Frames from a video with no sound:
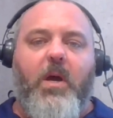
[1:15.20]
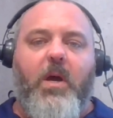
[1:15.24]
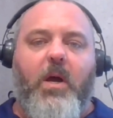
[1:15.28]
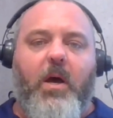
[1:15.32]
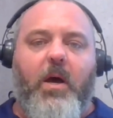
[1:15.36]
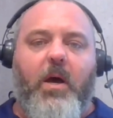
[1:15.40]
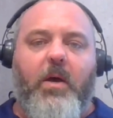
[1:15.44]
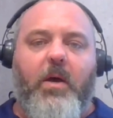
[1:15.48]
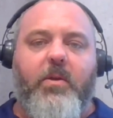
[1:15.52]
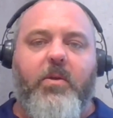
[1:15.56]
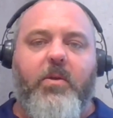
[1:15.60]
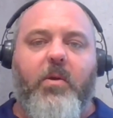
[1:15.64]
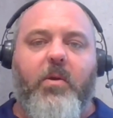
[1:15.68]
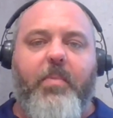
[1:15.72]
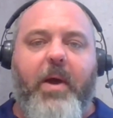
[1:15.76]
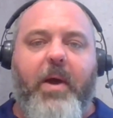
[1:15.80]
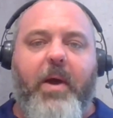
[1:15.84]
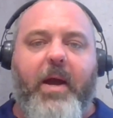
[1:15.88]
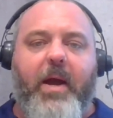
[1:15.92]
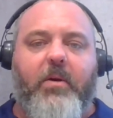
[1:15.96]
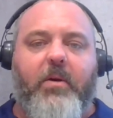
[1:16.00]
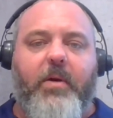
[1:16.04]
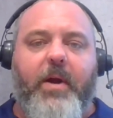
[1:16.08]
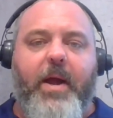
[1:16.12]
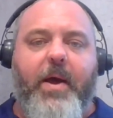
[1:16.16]
uh, your
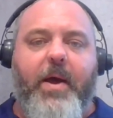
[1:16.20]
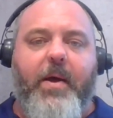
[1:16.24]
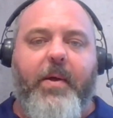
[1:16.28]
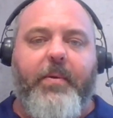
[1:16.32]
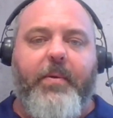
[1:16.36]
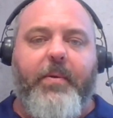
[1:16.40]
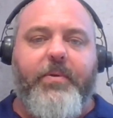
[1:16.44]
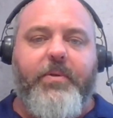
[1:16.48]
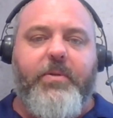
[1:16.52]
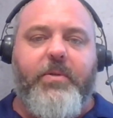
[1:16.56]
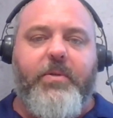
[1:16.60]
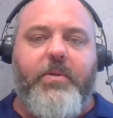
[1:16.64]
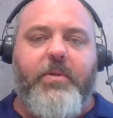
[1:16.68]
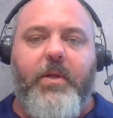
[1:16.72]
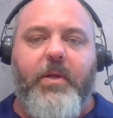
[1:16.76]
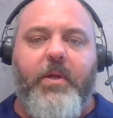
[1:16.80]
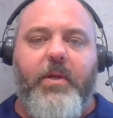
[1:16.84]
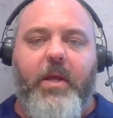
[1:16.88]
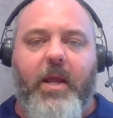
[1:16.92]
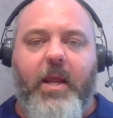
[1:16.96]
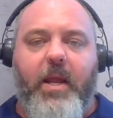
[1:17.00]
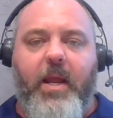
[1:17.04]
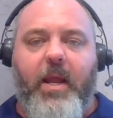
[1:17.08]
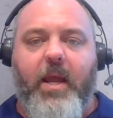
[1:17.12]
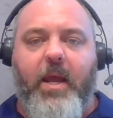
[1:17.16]
background
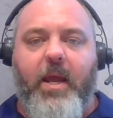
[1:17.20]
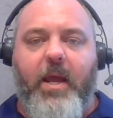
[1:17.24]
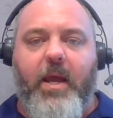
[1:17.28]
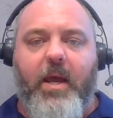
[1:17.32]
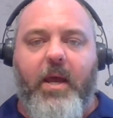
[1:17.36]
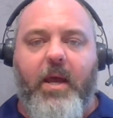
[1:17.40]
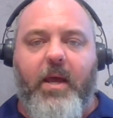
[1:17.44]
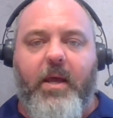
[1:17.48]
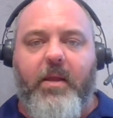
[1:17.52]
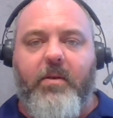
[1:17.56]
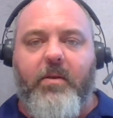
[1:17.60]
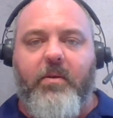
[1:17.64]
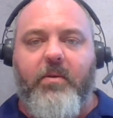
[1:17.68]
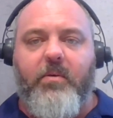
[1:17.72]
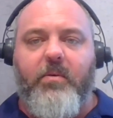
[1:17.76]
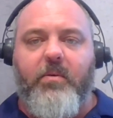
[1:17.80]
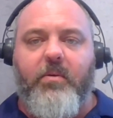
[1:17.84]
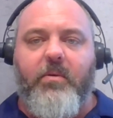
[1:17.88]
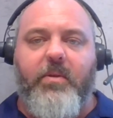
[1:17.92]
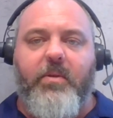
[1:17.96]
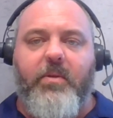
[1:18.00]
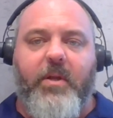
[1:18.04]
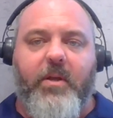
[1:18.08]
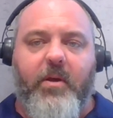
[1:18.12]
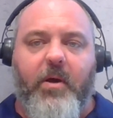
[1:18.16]
and
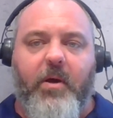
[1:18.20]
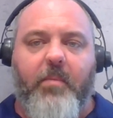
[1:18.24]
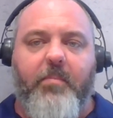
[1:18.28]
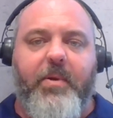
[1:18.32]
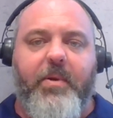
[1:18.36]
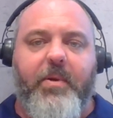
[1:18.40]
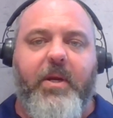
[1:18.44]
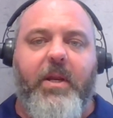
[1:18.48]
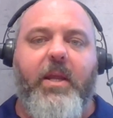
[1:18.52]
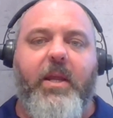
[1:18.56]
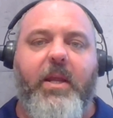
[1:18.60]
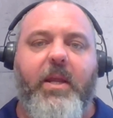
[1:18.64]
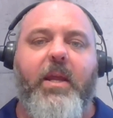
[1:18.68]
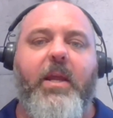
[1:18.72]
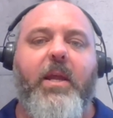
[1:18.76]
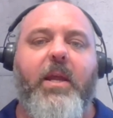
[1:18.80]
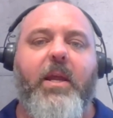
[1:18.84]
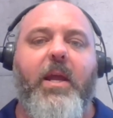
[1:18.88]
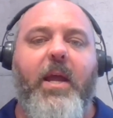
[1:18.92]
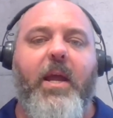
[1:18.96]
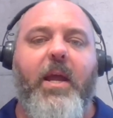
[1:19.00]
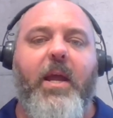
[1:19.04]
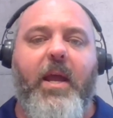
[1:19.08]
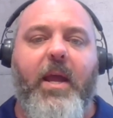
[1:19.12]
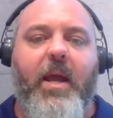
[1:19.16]
the
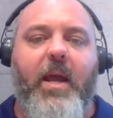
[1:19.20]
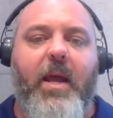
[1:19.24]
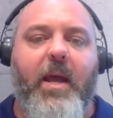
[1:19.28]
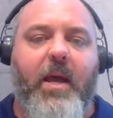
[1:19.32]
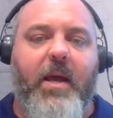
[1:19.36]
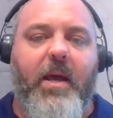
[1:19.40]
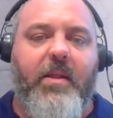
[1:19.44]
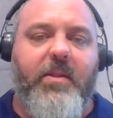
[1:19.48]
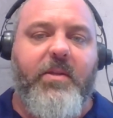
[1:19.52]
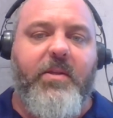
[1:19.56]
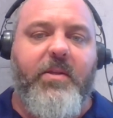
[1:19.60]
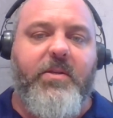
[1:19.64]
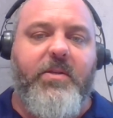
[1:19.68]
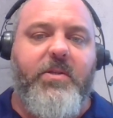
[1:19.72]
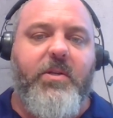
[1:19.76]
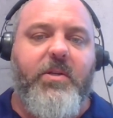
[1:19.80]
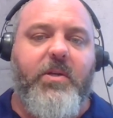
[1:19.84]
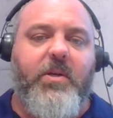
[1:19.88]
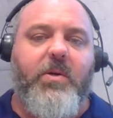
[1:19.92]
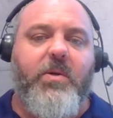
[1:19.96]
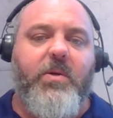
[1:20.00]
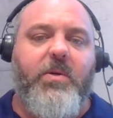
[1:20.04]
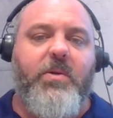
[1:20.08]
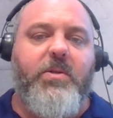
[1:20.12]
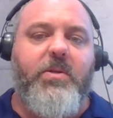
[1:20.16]
company and this
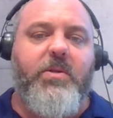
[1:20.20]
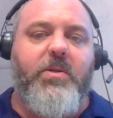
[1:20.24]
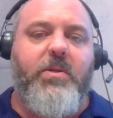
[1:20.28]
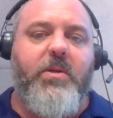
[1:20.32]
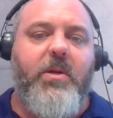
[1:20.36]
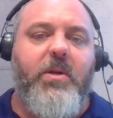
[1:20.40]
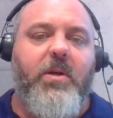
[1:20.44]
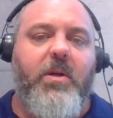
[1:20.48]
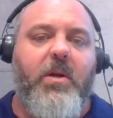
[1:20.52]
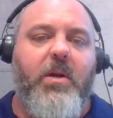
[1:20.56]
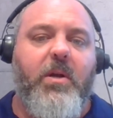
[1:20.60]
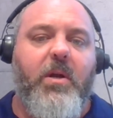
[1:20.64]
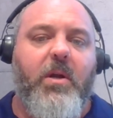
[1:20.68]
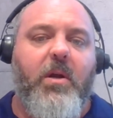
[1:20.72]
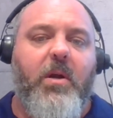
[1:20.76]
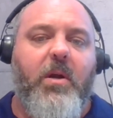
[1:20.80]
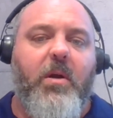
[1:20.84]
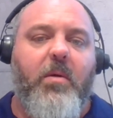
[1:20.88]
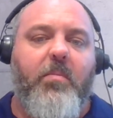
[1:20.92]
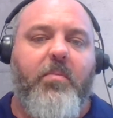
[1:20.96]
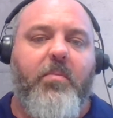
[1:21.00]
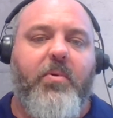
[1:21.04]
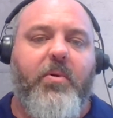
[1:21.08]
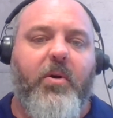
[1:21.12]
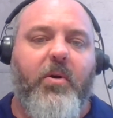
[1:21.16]
year's
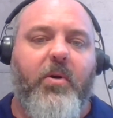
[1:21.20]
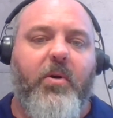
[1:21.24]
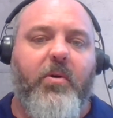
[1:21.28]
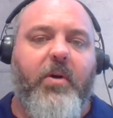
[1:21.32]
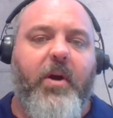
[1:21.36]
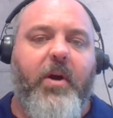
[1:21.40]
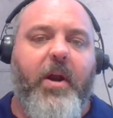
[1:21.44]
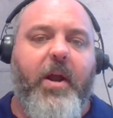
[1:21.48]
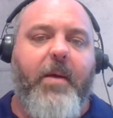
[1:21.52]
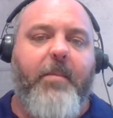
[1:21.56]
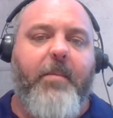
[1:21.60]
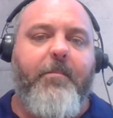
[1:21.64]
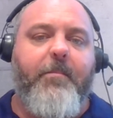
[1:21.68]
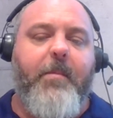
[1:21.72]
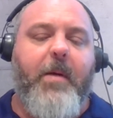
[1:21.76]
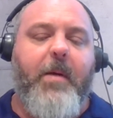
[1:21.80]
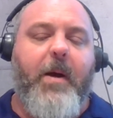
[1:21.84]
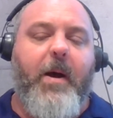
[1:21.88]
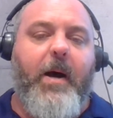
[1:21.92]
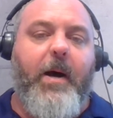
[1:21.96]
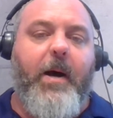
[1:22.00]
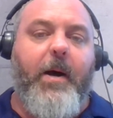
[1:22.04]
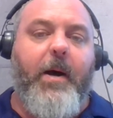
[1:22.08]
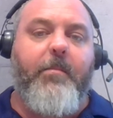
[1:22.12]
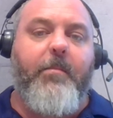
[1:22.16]
program.
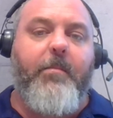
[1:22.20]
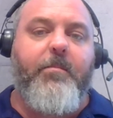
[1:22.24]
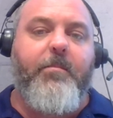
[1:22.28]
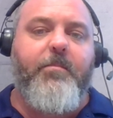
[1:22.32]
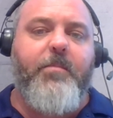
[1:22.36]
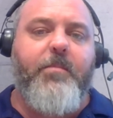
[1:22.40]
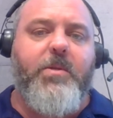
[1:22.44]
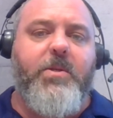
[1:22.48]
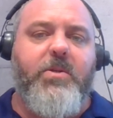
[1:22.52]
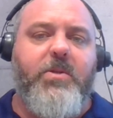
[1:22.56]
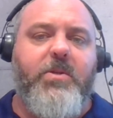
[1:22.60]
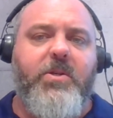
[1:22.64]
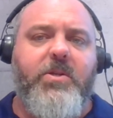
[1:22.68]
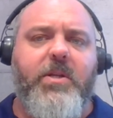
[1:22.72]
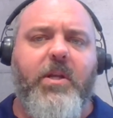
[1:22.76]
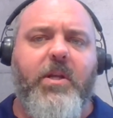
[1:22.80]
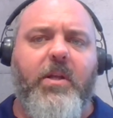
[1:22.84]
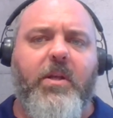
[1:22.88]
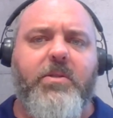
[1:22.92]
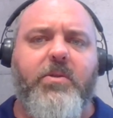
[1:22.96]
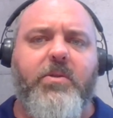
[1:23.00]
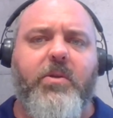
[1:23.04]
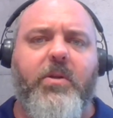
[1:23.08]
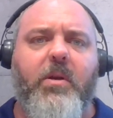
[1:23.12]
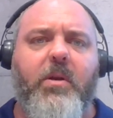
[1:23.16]
Um, so just
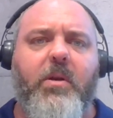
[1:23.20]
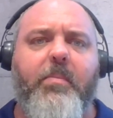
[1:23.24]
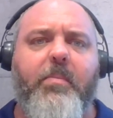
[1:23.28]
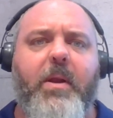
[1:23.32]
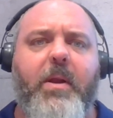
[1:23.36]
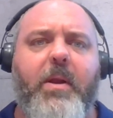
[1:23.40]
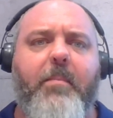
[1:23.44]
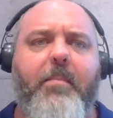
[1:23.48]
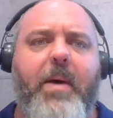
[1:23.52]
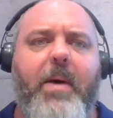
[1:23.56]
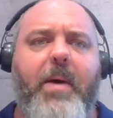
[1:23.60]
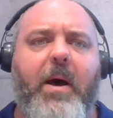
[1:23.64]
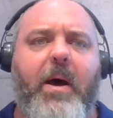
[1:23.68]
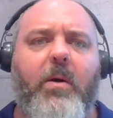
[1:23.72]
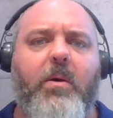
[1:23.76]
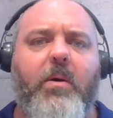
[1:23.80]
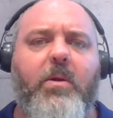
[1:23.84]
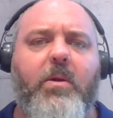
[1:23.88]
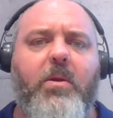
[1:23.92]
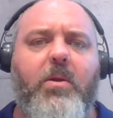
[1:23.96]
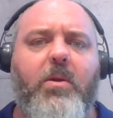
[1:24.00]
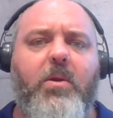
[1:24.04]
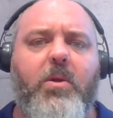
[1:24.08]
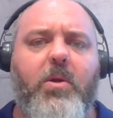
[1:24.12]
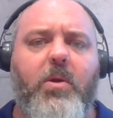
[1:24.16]
tell us a little bit about
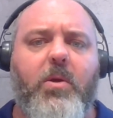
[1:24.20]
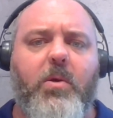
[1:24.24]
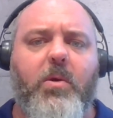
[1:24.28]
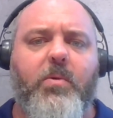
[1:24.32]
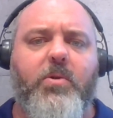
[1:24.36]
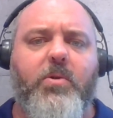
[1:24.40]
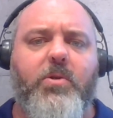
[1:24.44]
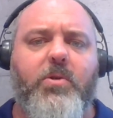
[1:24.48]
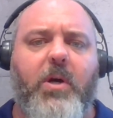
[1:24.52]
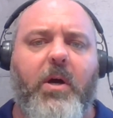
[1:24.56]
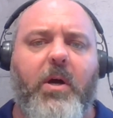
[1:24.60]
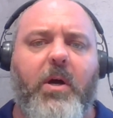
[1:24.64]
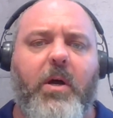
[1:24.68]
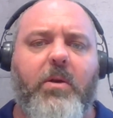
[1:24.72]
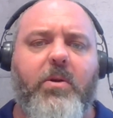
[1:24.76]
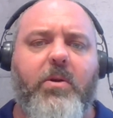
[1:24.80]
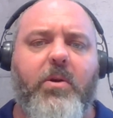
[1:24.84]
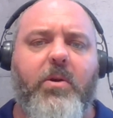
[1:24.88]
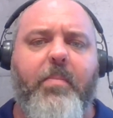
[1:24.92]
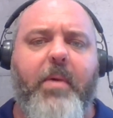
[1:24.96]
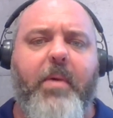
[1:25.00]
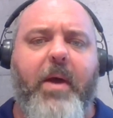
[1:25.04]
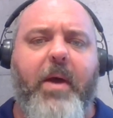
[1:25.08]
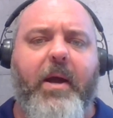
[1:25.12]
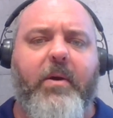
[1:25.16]
you, John,
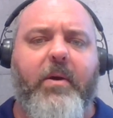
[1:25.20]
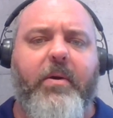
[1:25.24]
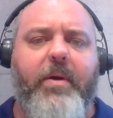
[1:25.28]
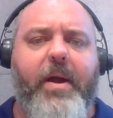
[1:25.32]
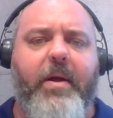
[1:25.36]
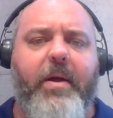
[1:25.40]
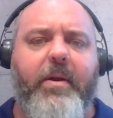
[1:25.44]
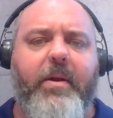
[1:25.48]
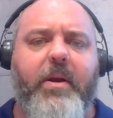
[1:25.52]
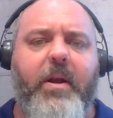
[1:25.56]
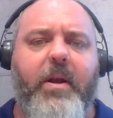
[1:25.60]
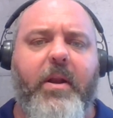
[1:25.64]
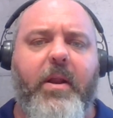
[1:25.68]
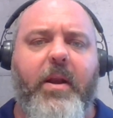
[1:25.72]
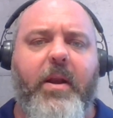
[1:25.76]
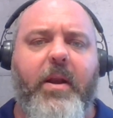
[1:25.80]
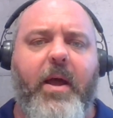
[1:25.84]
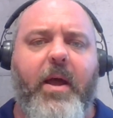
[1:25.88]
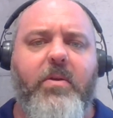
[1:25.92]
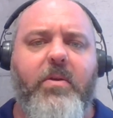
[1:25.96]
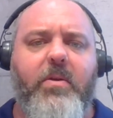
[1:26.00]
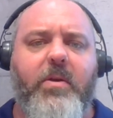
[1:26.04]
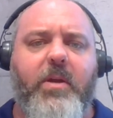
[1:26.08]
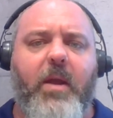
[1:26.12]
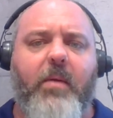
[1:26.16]
your background and, and
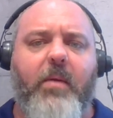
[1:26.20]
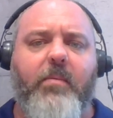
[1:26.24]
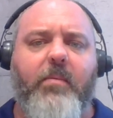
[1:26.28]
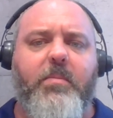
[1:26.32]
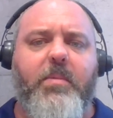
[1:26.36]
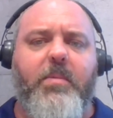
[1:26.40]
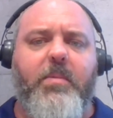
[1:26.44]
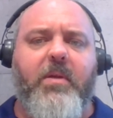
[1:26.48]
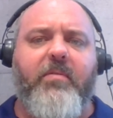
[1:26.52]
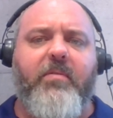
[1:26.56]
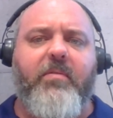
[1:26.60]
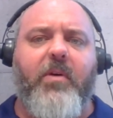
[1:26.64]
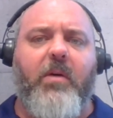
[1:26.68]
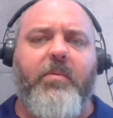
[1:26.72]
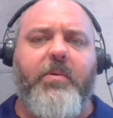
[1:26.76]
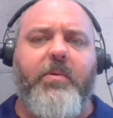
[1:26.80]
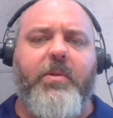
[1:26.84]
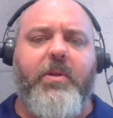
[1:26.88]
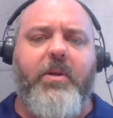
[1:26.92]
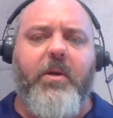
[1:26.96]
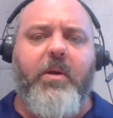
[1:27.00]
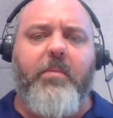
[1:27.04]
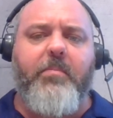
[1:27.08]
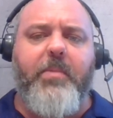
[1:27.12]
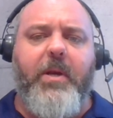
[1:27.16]
how you came to be involved
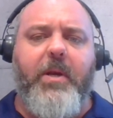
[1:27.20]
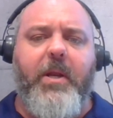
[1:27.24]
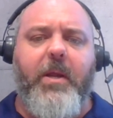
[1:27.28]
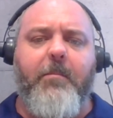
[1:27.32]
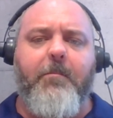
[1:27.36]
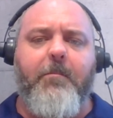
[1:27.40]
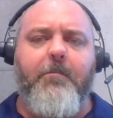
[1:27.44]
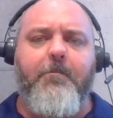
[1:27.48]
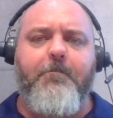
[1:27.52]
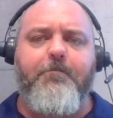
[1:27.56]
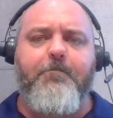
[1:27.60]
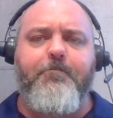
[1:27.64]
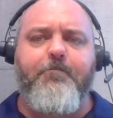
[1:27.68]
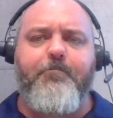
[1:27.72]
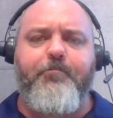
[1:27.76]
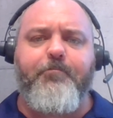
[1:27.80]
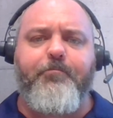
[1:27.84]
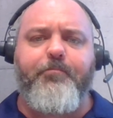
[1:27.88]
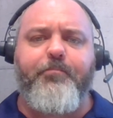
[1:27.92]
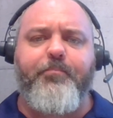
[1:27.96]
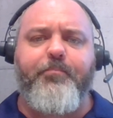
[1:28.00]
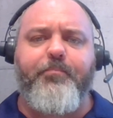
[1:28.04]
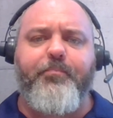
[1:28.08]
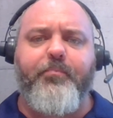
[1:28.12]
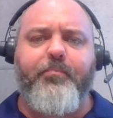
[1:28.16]
with the company.
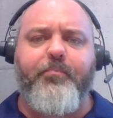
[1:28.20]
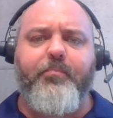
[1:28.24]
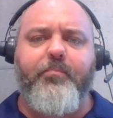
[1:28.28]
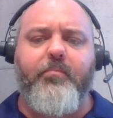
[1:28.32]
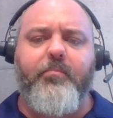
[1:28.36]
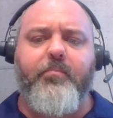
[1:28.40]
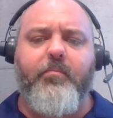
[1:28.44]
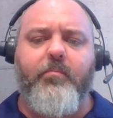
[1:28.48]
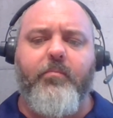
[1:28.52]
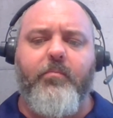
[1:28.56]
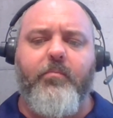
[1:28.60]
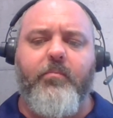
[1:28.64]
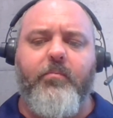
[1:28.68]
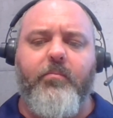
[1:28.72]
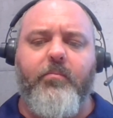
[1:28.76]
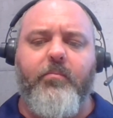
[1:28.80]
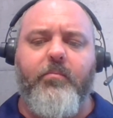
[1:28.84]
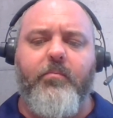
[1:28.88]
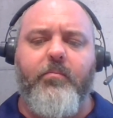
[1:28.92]
Yeah,